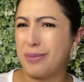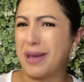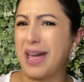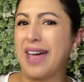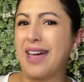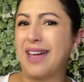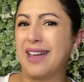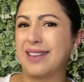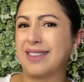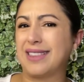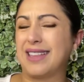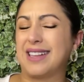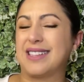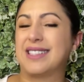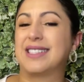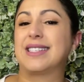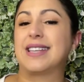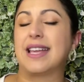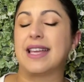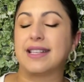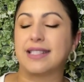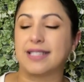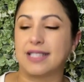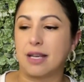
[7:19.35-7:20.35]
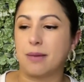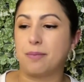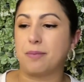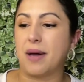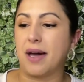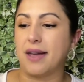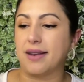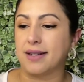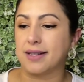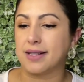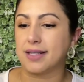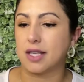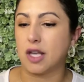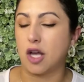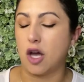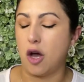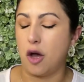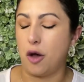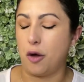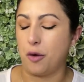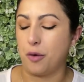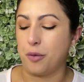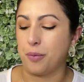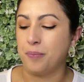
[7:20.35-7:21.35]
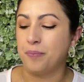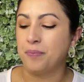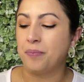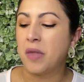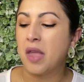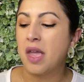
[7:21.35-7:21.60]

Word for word: bag that stands up on its own.